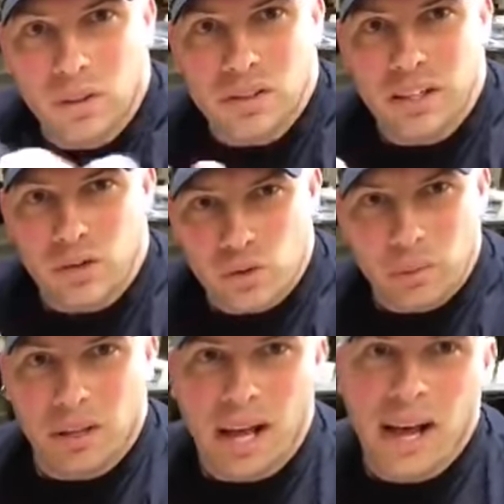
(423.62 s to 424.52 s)
and it's going to
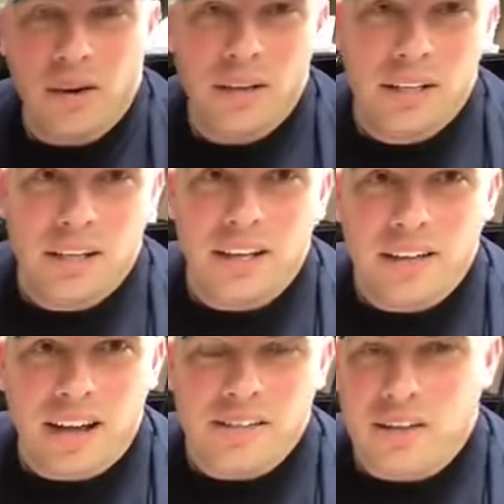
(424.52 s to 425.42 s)
dribble out, and
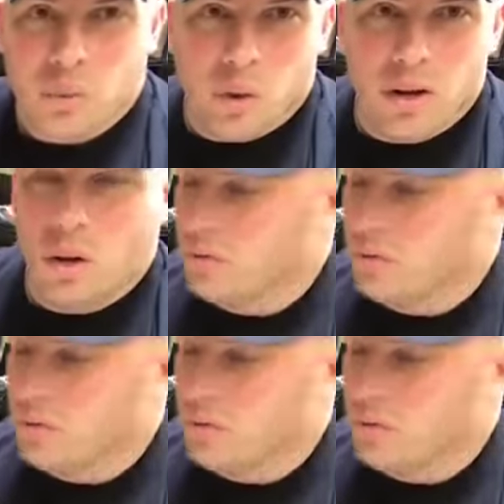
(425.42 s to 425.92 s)
that's going to run all